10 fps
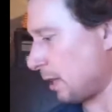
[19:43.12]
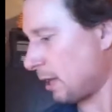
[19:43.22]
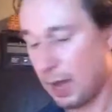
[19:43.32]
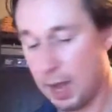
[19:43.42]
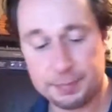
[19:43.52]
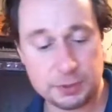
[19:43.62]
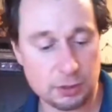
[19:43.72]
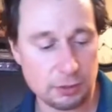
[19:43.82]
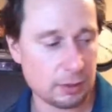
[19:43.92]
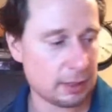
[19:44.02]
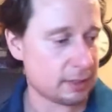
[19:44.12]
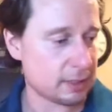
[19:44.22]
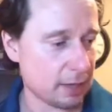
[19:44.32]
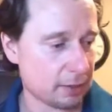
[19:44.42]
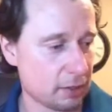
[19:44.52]
Absolutely,
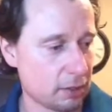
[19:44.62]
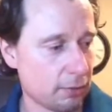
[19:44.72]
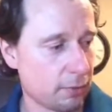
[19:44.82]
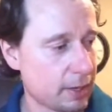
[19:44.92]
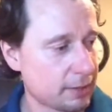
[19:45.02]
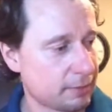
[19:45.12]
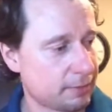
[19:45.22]
Zach. You know what?